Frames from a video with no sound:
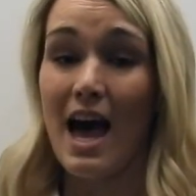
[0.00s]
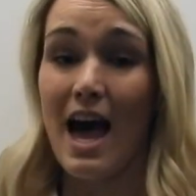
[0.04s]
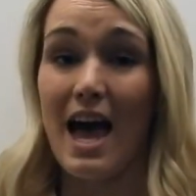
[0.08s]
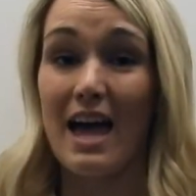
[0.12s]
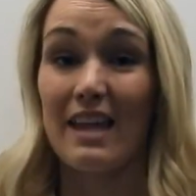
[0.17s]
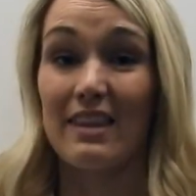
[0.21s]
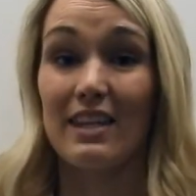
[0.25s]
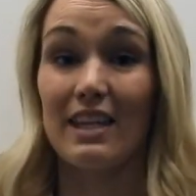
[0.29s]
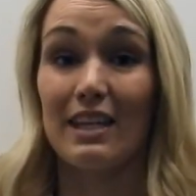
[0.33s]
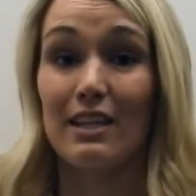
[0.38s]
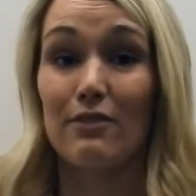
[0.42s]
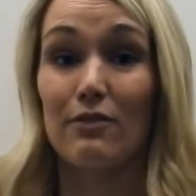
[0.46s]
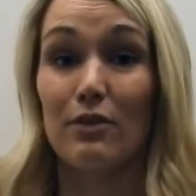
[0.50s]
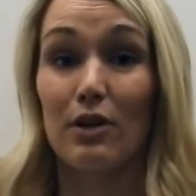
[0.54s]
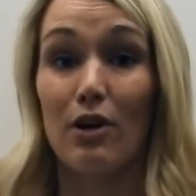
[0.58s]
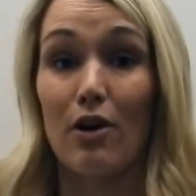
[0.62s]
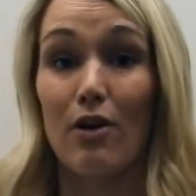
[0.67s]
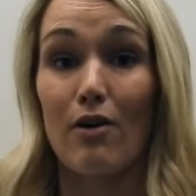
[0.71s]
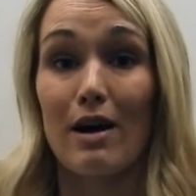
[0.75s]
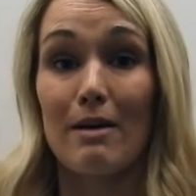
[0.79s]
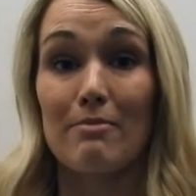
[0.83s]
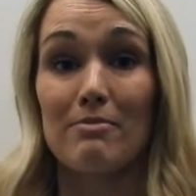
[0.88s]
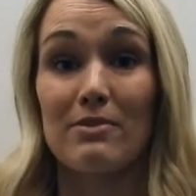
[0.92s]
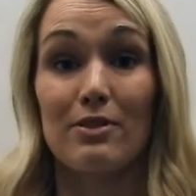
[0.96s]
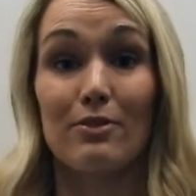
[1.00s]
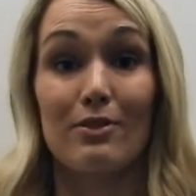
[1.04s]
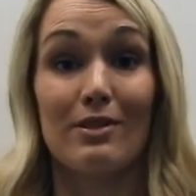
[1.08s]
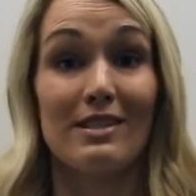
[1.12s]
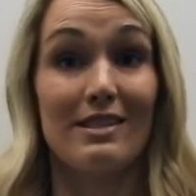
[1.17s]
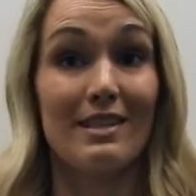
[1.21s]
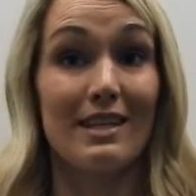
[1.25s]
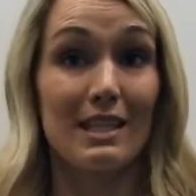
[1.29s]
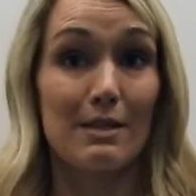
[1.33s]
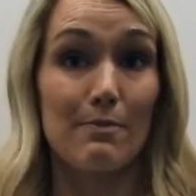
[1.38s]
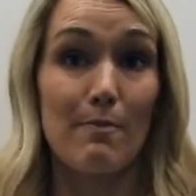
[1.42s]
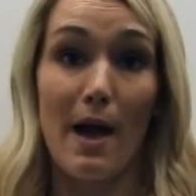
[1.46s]
And then if you go up to a
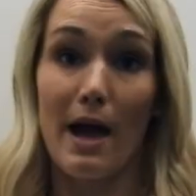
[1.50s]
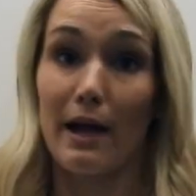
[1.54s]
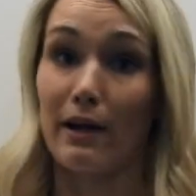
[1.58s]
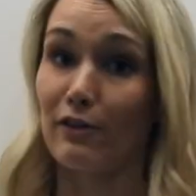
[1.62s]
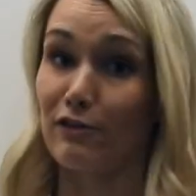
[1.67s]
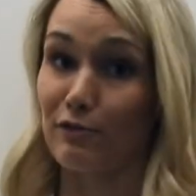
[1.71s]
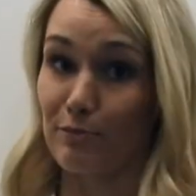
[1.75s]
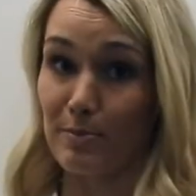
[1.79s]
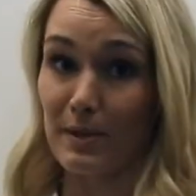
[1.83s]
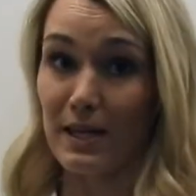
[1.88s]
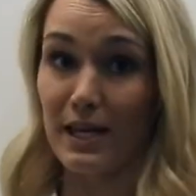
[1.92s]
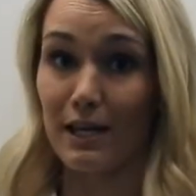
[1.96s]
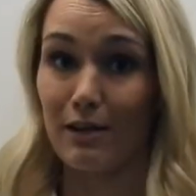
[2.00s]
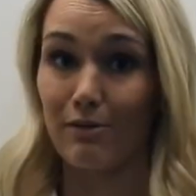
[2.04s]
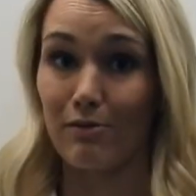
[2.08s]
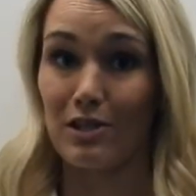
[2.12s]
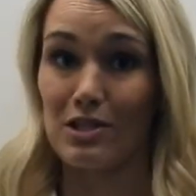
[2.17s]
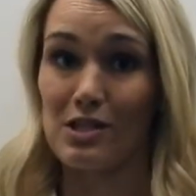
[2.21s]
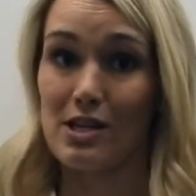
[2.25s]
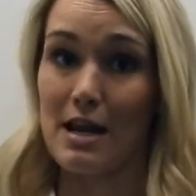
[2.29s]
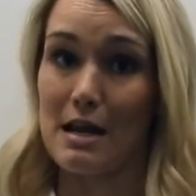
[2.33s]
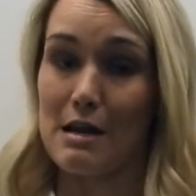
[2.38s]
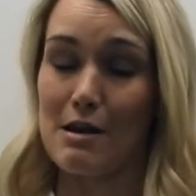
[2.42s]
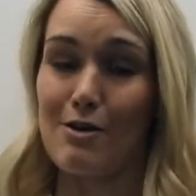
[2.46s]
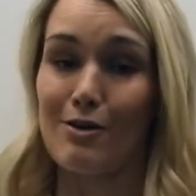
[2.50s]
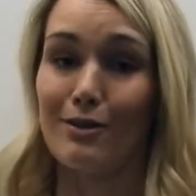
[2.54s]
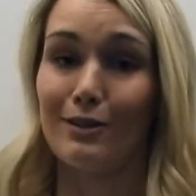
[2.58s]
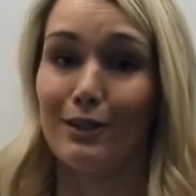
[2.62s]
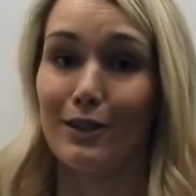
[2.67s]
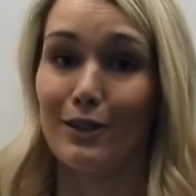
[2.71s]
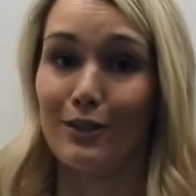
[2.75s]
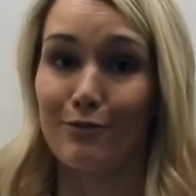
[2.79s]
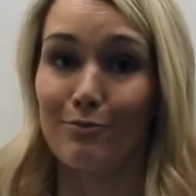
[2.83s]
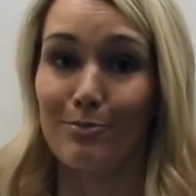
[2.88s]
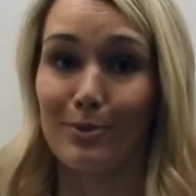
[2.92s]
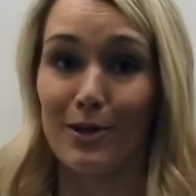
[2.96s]
6-pack of beer, which I know a
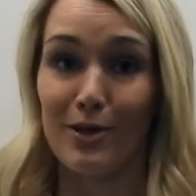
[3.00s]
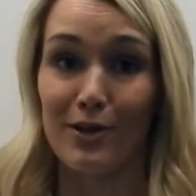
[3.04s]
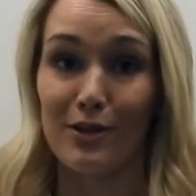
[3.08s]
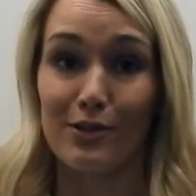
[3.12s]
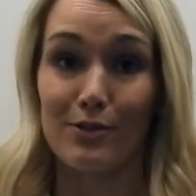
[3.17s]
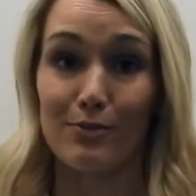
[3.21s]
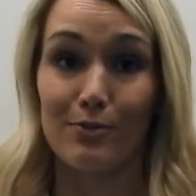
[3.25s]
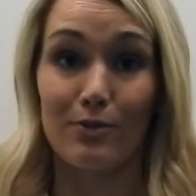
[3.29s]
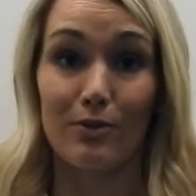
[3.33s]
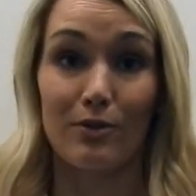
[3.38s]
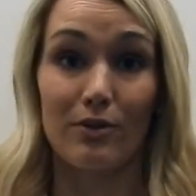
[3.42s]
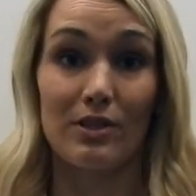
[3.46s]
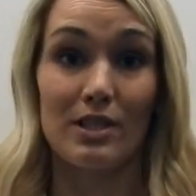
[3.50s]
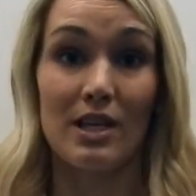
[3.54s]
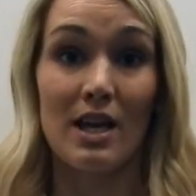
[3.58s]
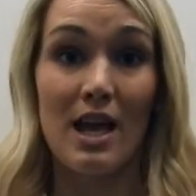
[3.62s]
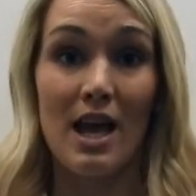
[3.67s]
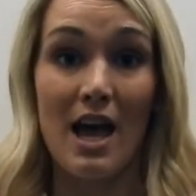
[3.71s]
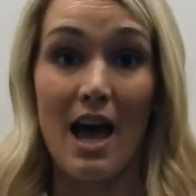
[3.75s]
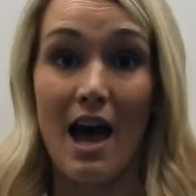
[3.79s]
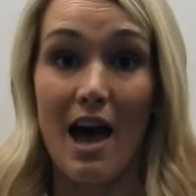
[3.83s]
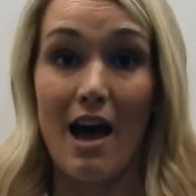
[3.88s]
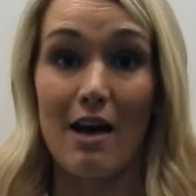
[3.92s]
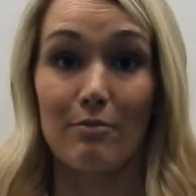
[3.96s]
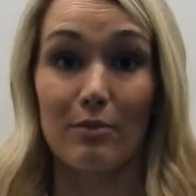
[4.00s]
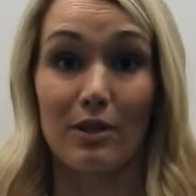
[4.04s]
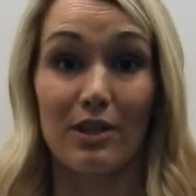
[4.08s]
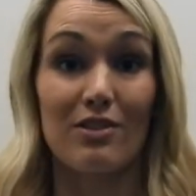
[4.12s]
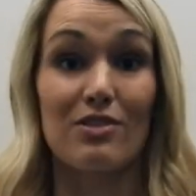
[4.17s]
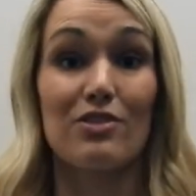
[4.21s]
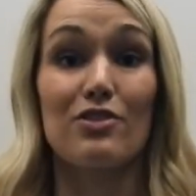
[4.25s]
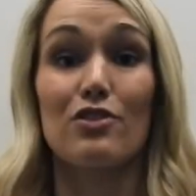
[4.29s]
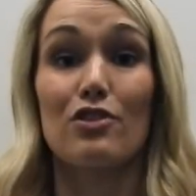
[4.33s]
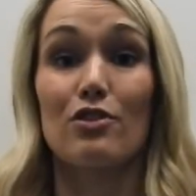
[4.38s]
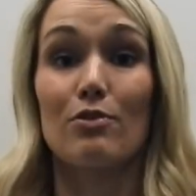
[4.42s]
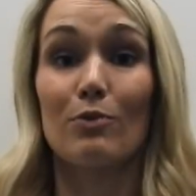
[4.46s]
lot of blokes would
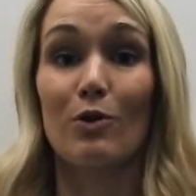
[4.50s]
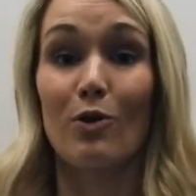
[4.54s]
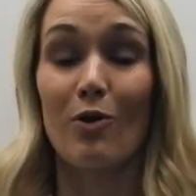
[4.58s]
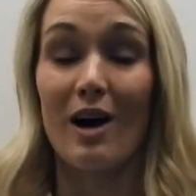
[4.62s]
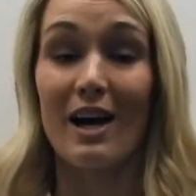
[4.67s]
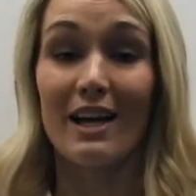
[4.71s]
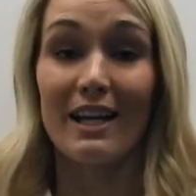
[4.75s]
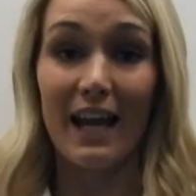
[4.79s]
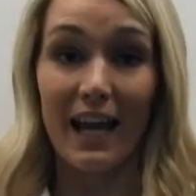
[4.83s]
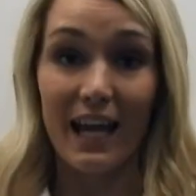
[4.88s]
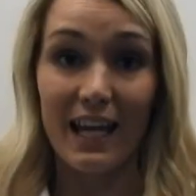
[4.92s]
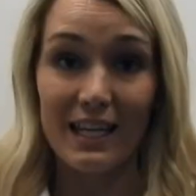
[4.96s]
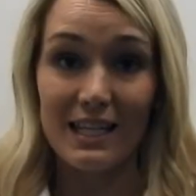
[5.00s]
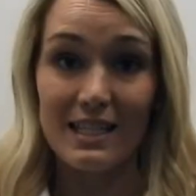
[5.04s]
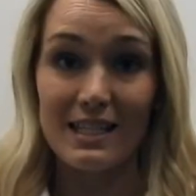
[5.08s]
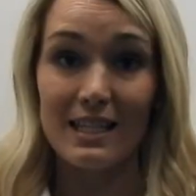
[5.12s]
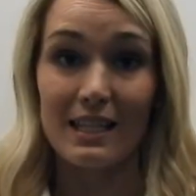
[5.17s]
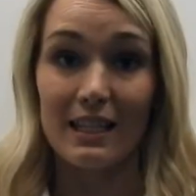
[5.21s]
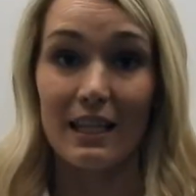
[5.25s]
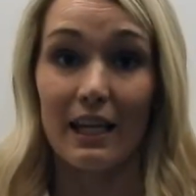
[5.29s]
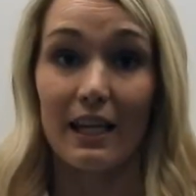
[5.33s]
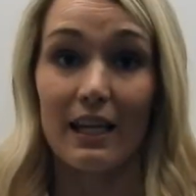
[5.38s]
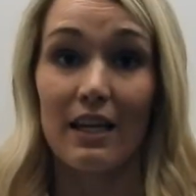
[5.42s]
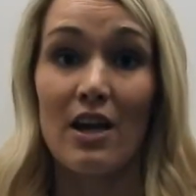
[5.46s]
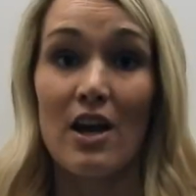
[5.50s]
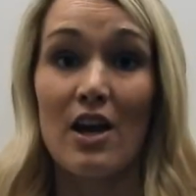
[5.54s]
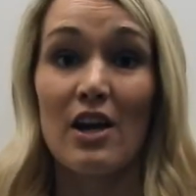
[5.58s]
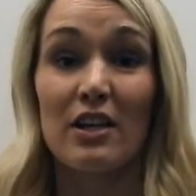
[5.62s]
consume quite easily,